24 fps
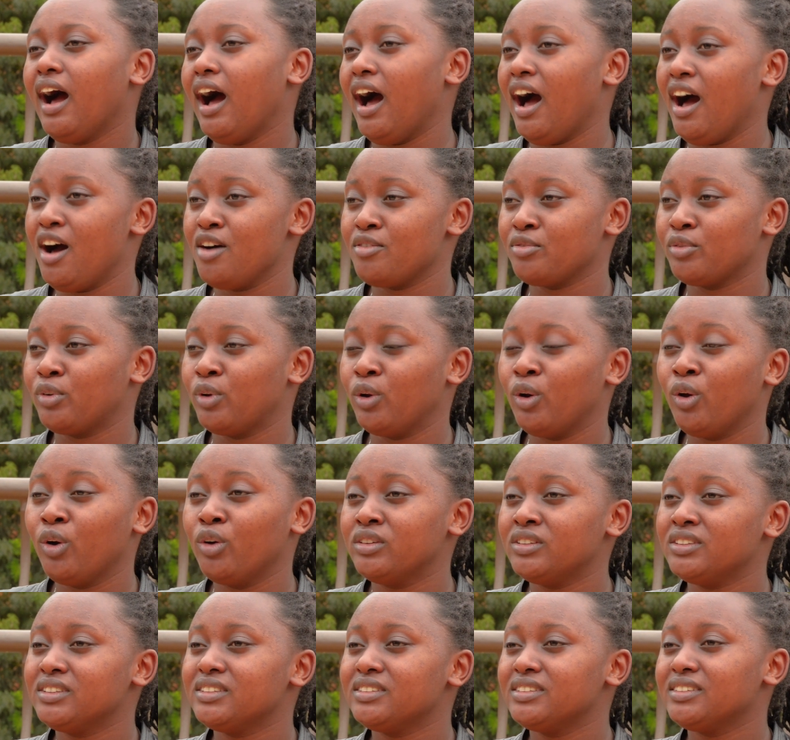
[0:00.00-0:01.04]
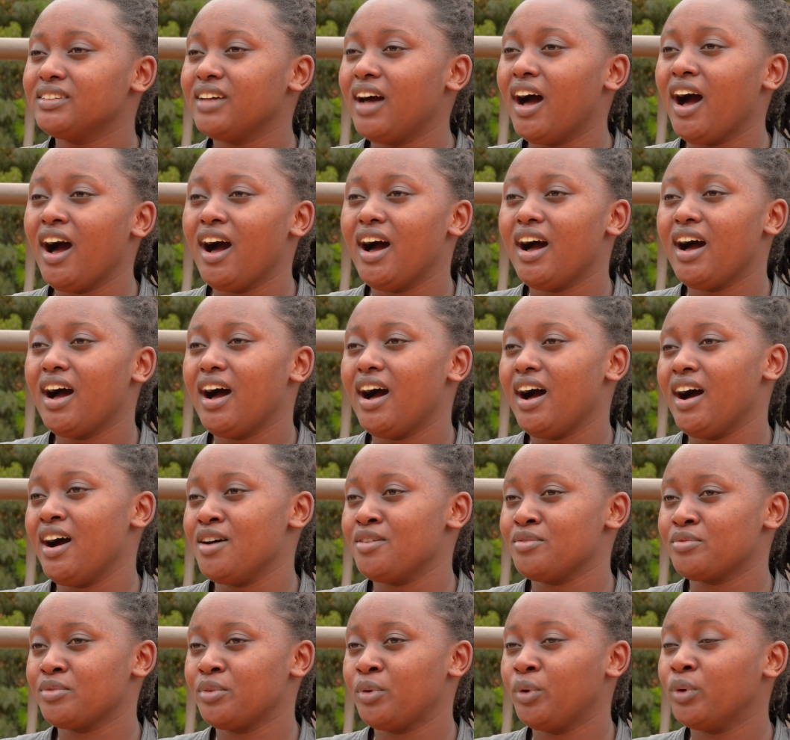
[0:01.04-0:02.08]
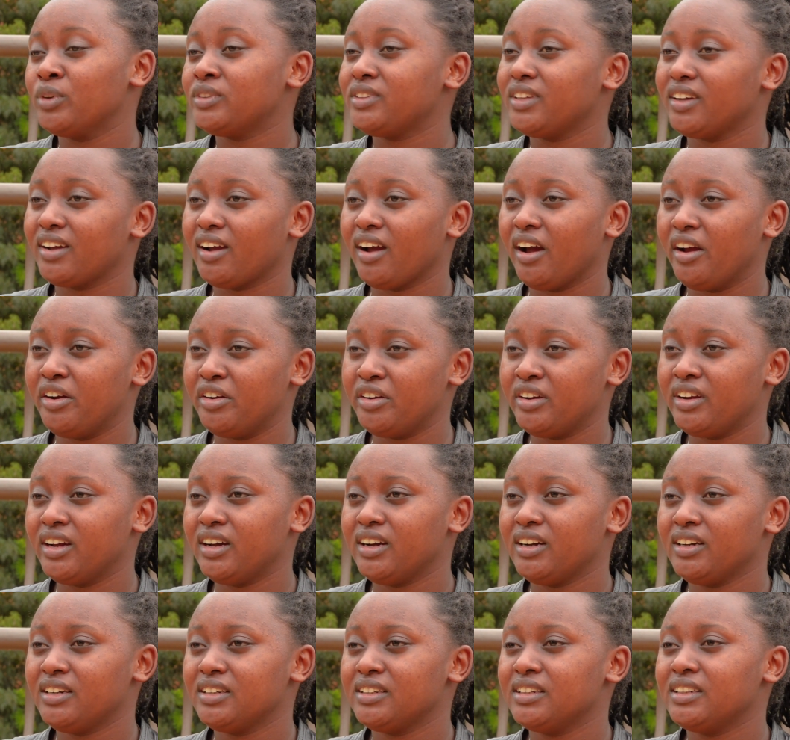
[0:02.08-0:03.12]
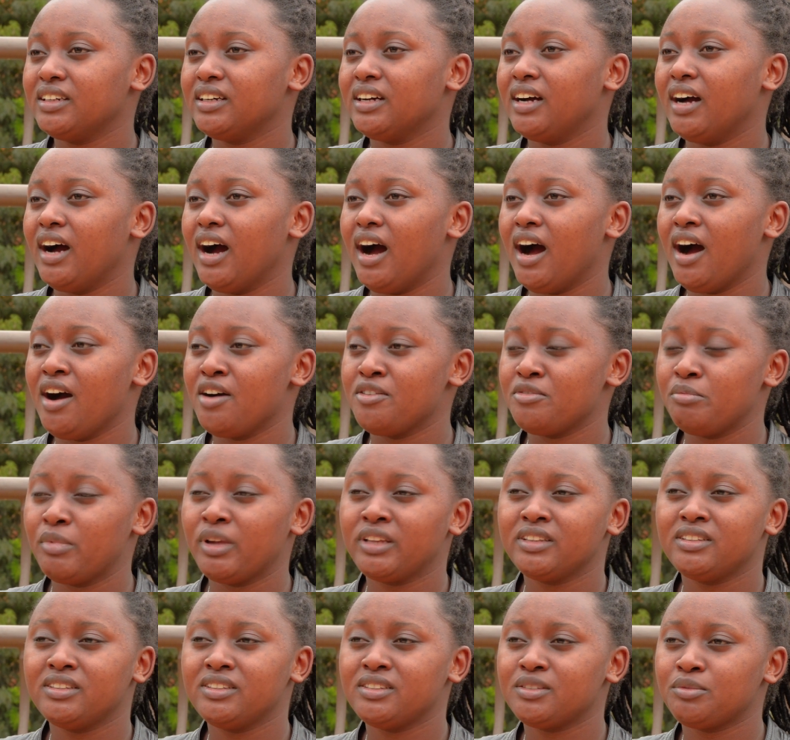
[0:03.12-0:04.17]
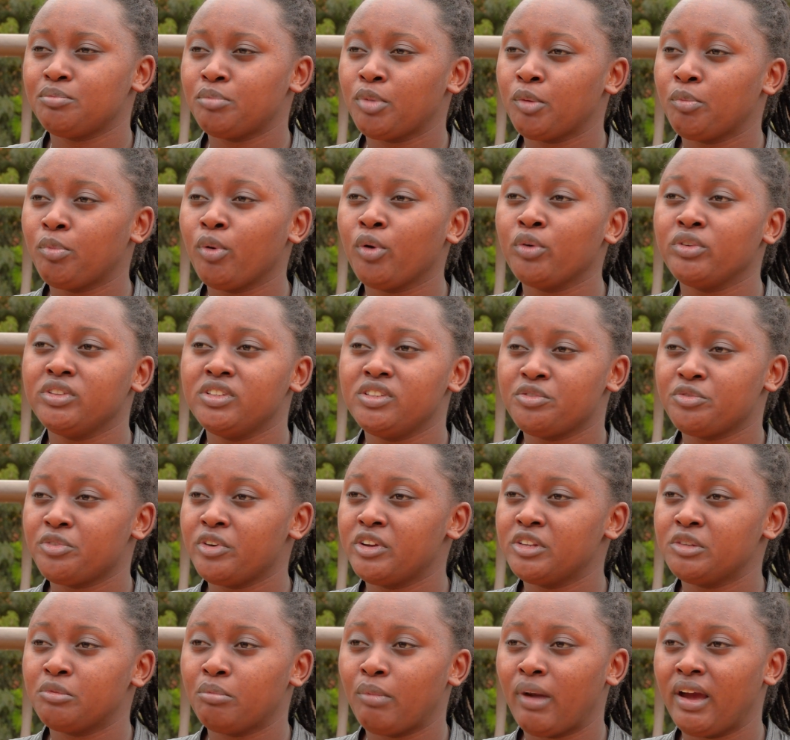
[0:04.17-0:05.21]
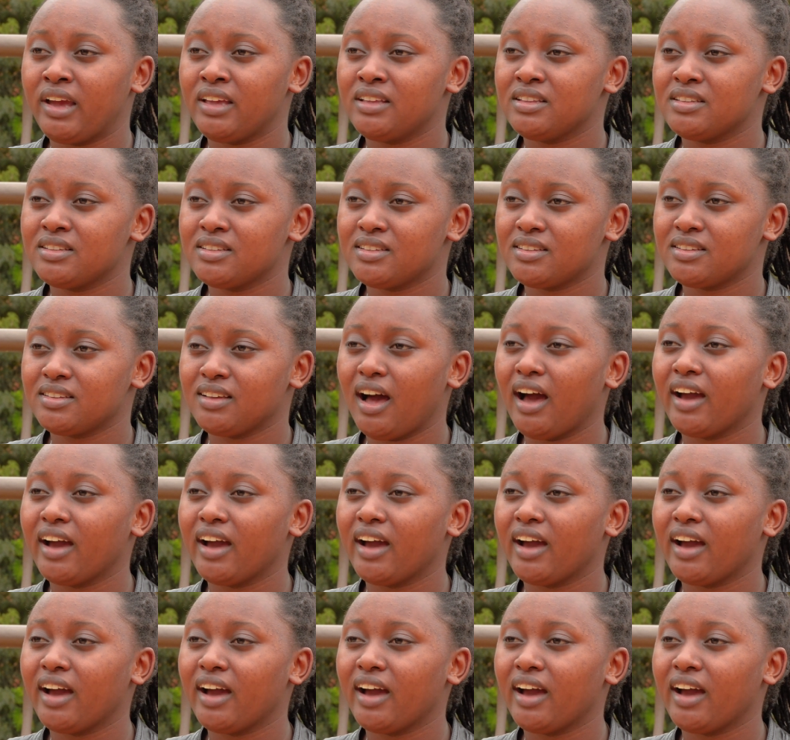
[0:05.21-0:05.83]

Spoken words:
I have grown, I've got a career, I've met people with different minds.